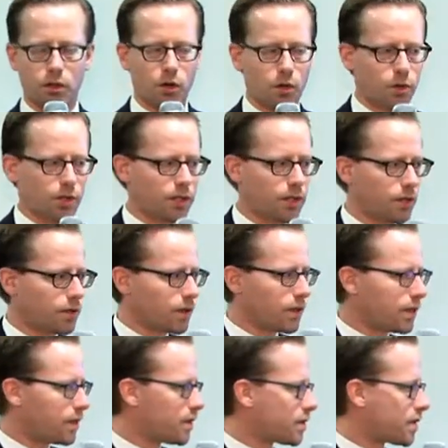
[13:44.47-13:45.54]
note here
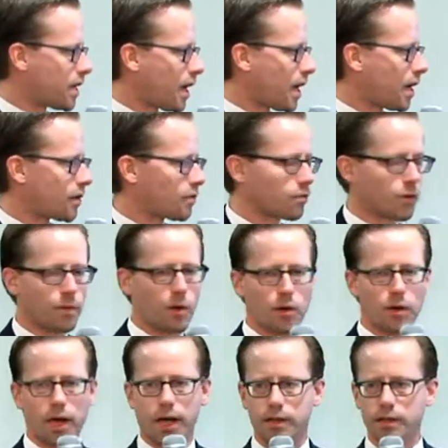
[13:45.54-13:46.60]
is that
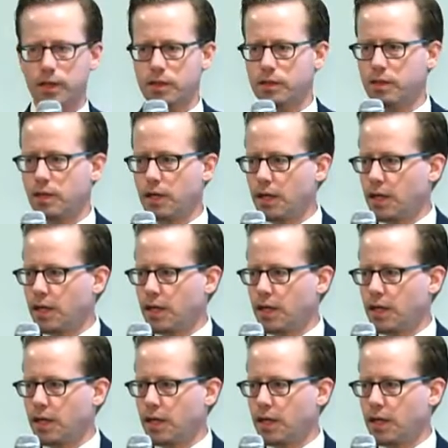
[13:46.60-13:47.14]
remote access